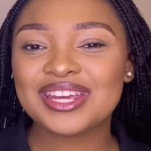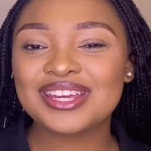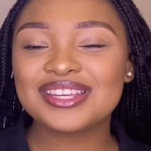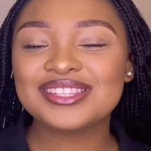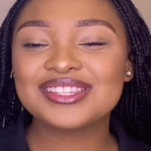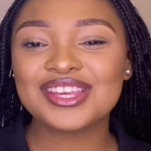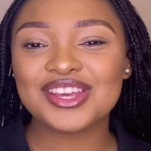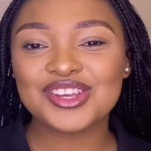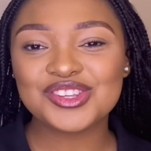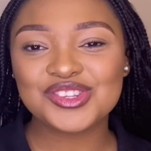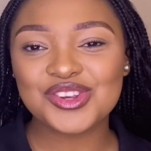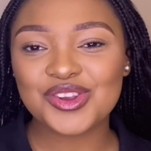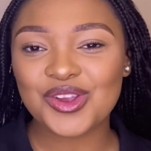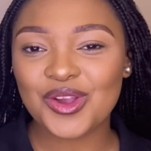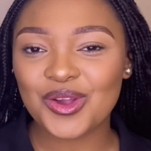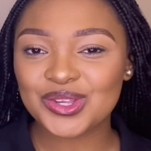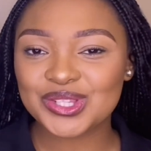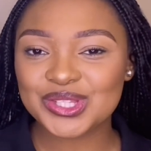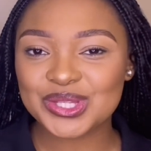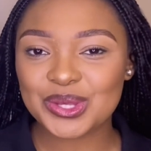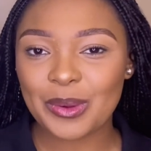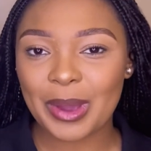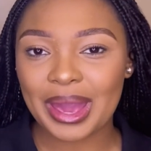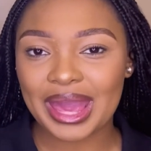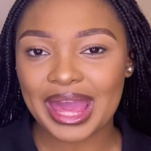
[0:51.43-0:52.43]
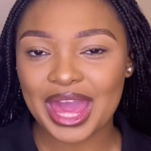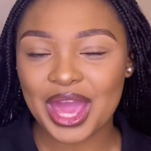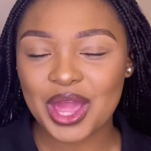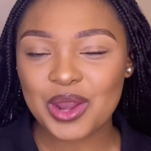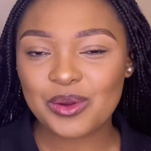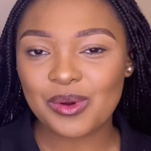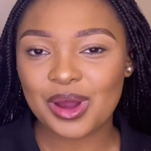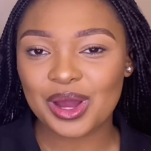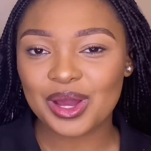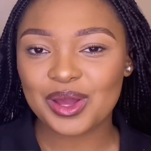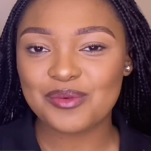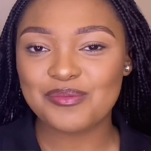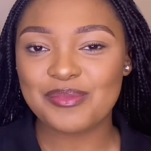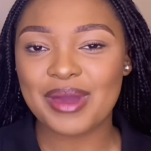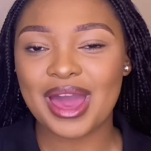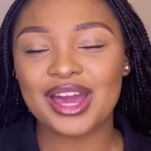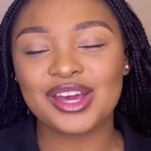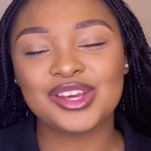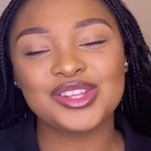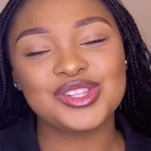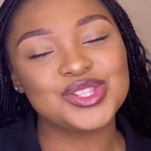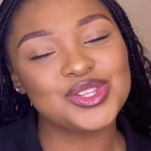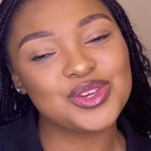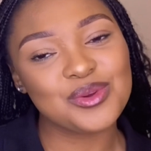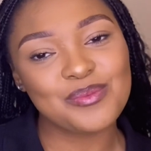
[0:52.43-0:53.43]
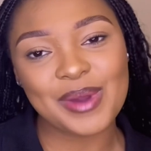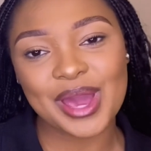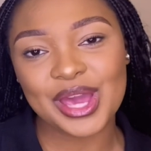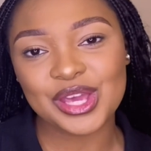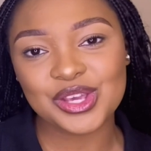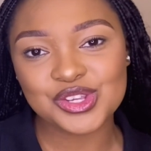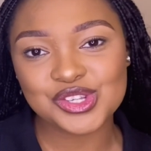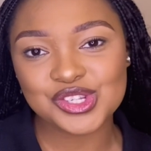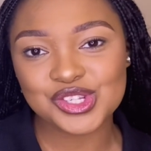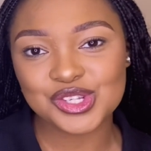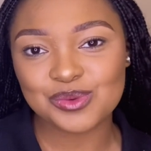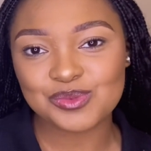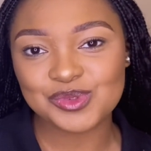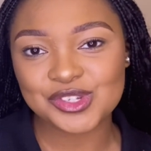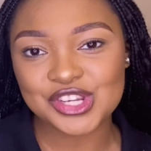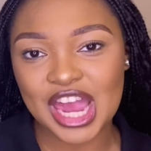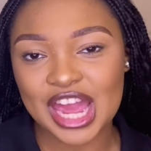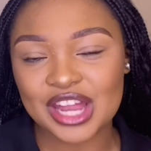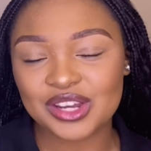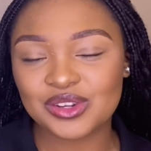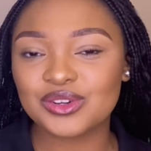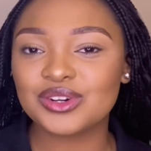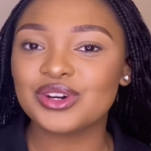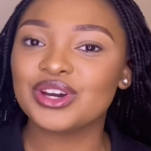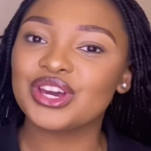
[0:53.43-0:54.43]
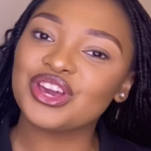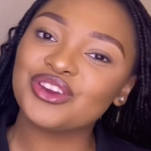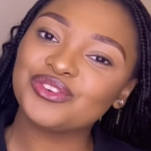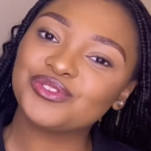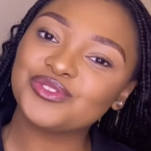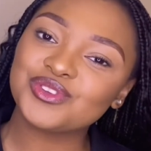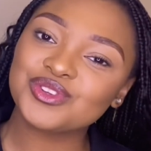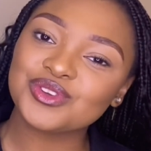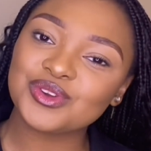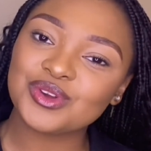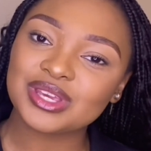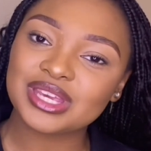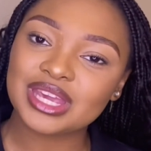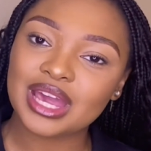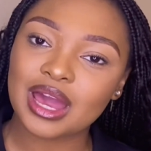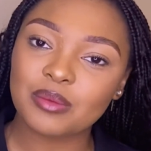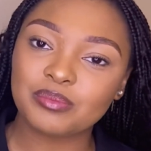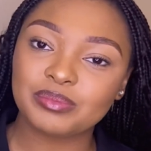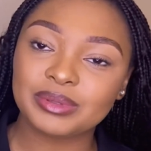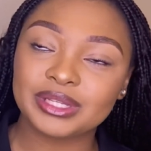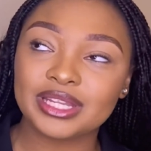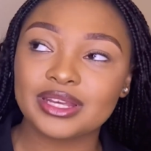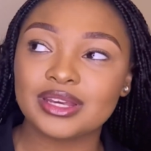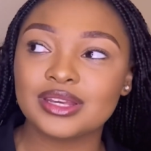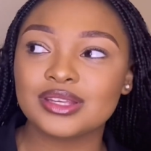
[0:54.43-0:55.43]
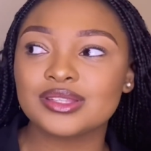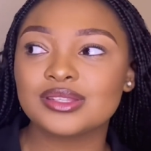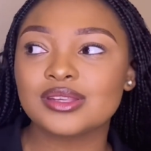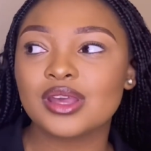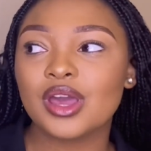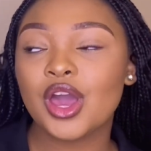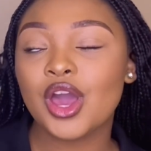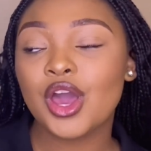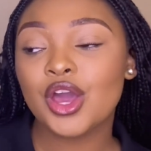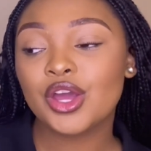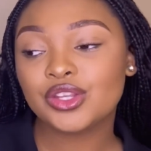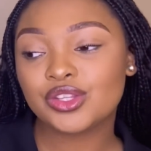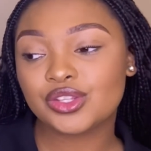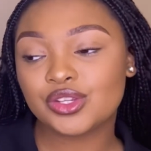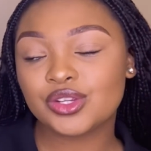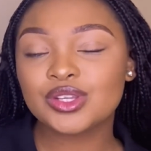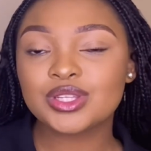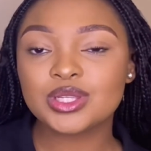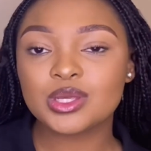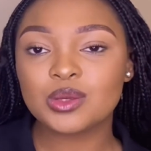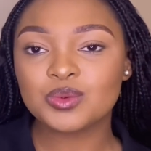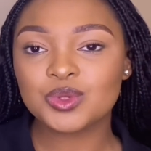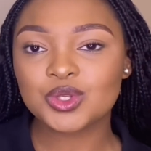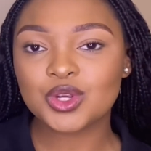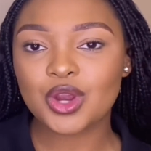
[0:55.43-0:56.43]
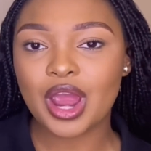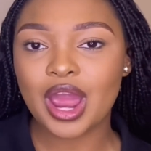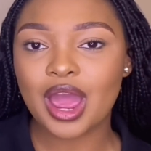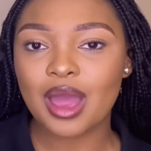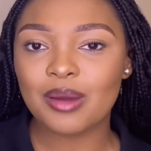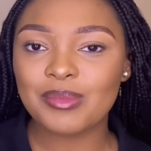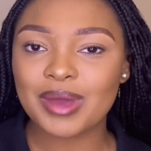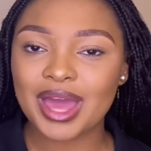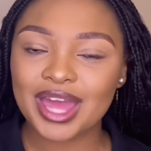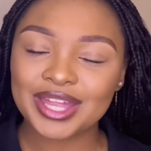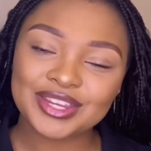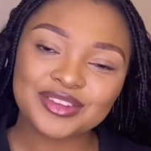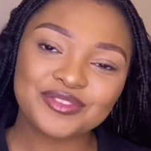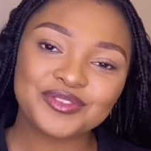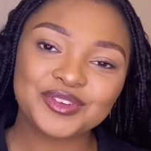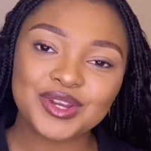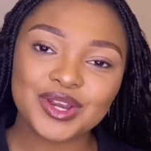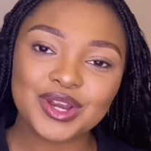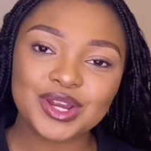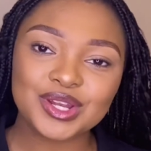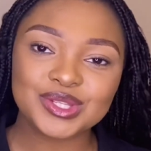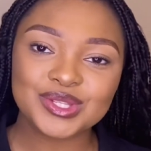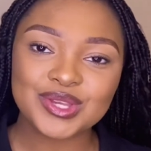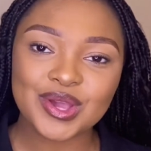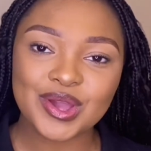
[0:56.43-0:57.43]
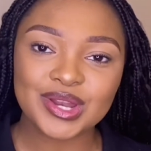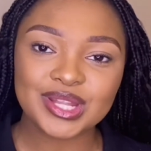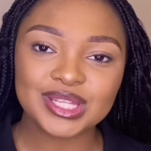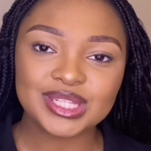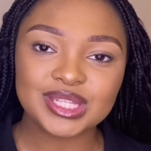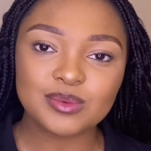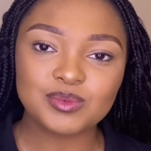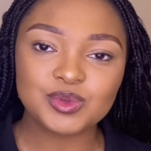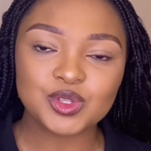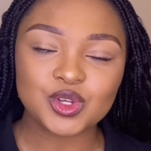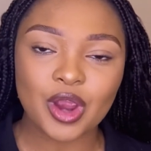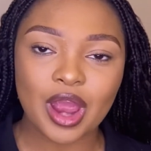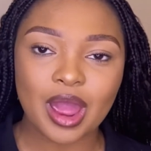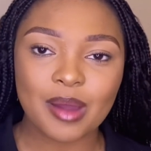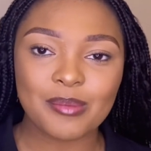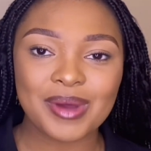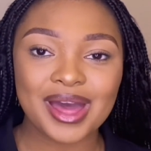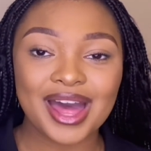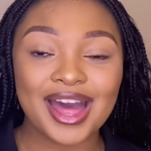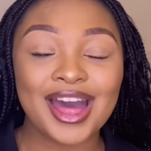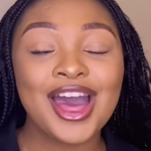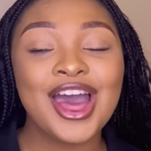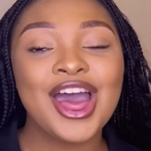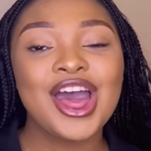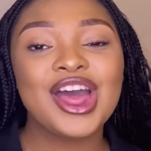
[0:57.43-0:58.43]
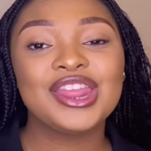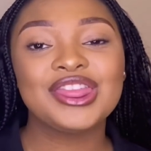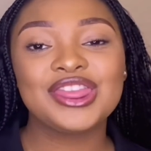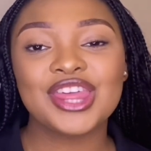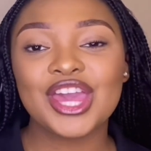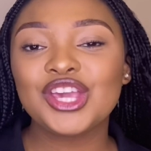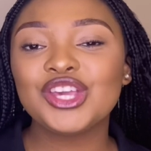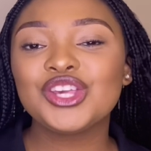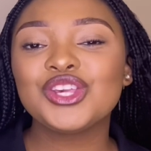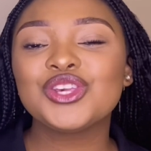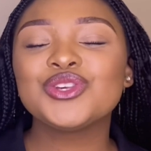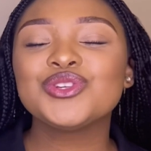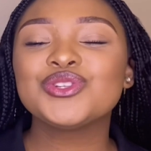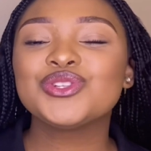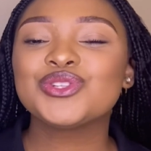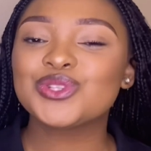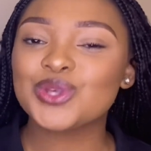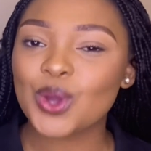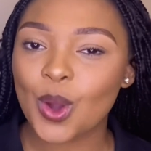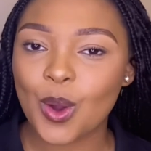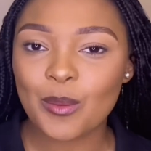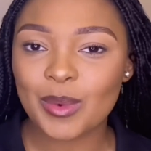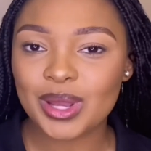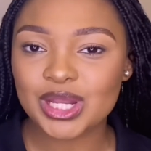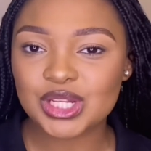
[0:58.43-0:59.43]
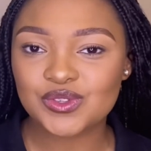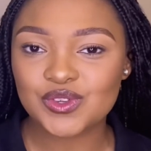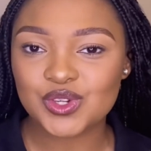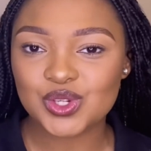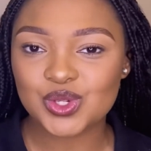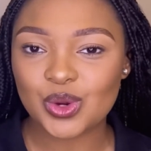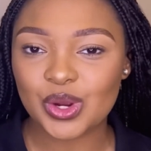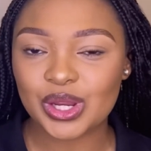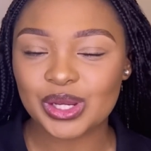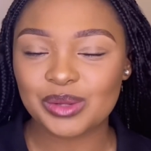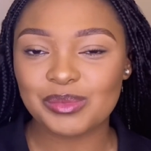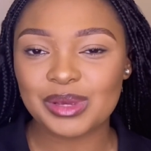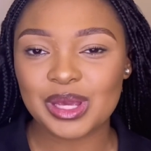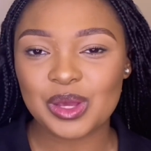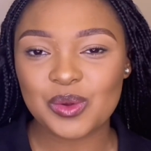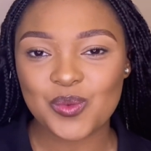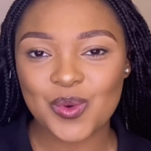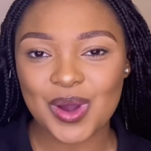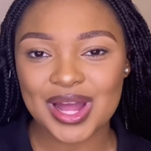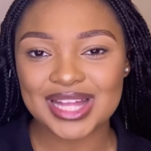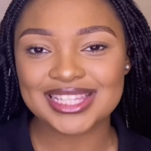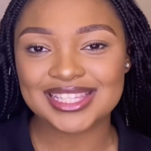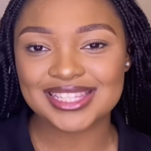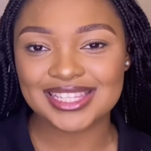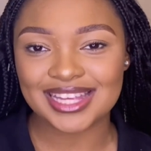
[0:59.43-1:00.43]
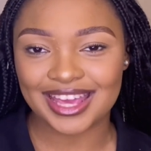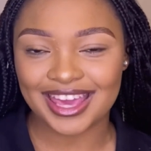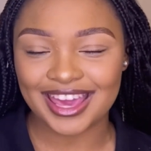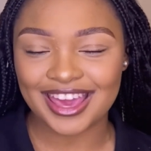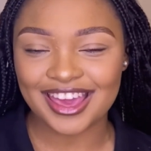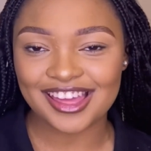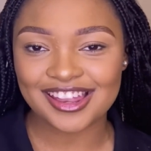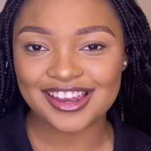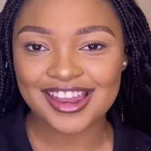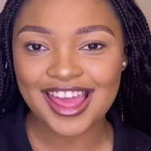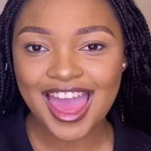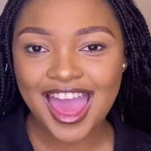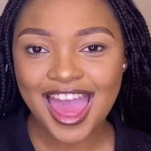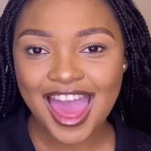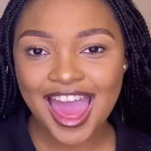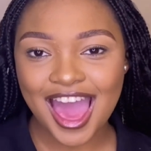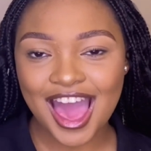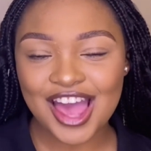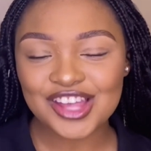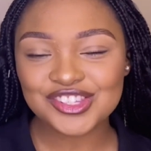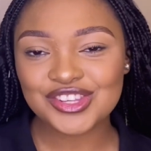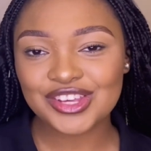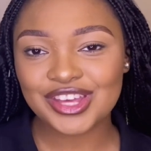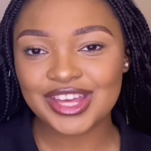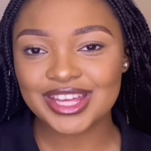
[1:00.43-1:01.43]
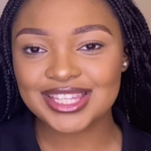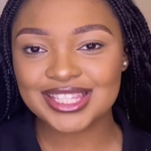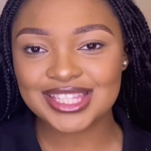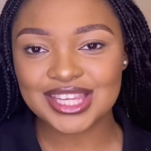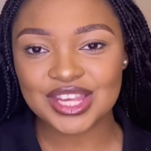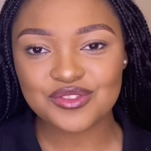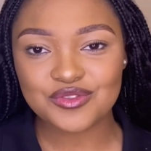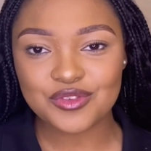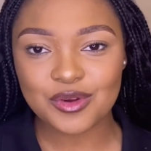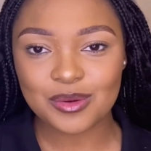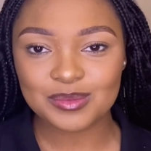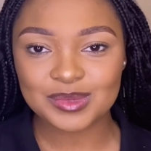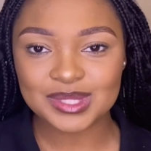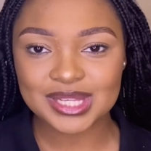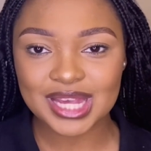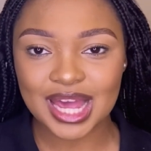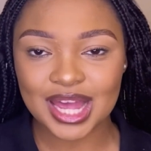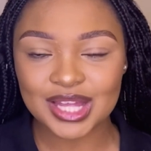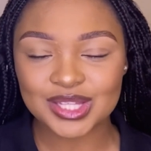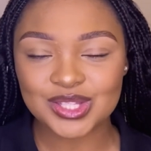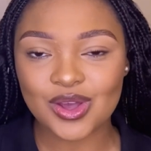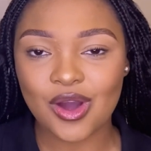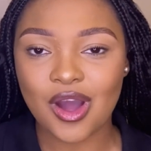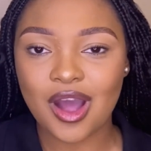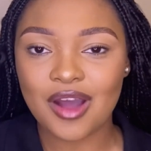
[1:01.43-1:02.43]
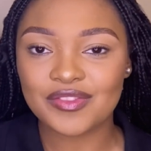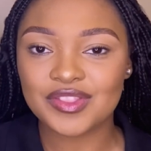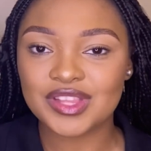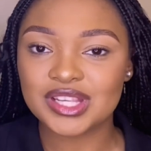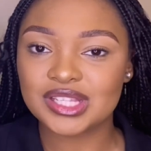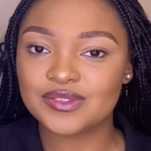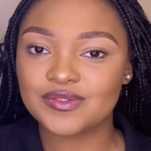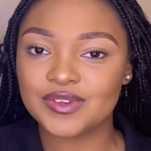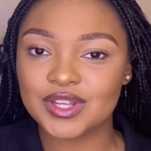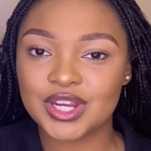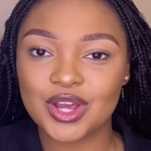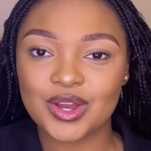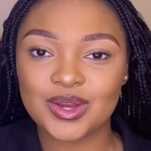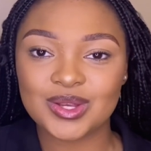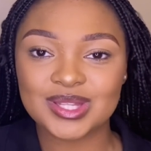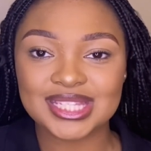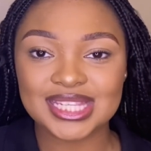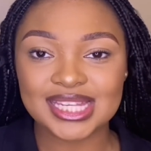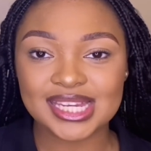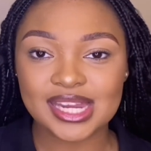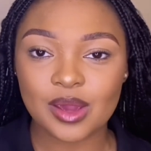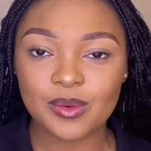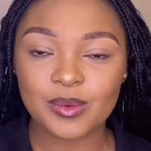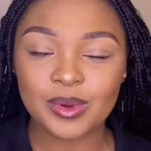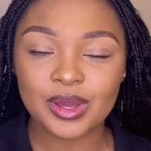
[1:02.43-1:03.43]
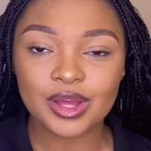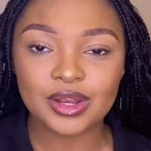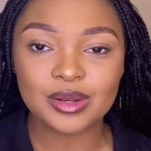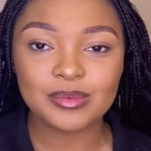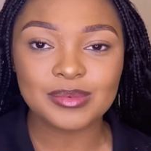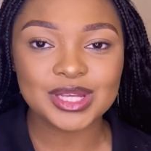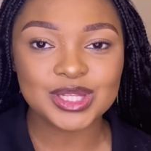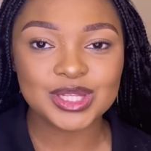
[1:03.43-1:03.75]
It's your girl Siwe and welcome back to my YouTube channel. If you're new here, please do subscribe, and if you're a returning subscriber, thank you so much for joining me once again. As you can see from the title of this video, today we're going to be